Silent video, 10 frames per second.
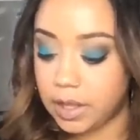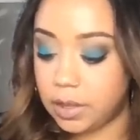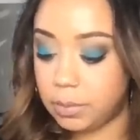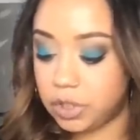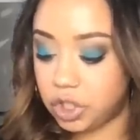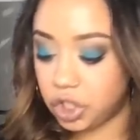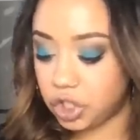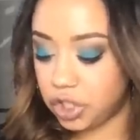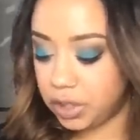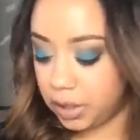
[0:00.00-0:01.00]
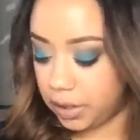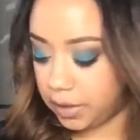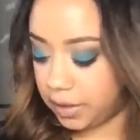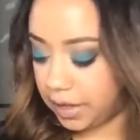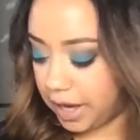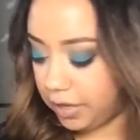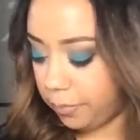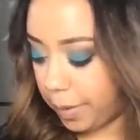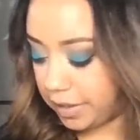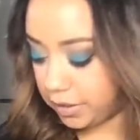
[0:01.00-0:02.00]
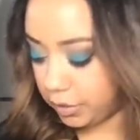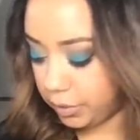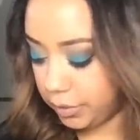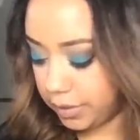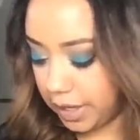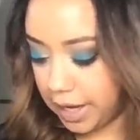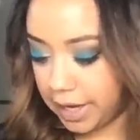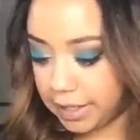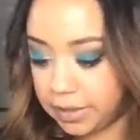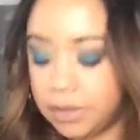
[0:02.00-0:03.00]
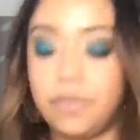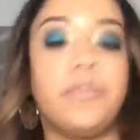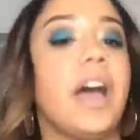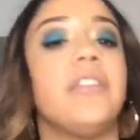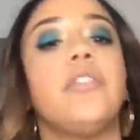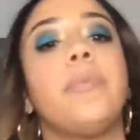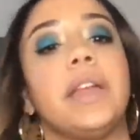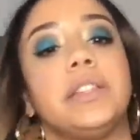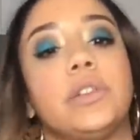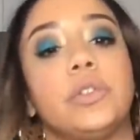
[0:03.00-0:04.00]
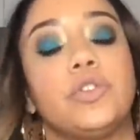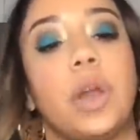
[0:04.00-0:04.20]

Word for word: The Magician, the Nine of Pentacles, and the Five of Pentacles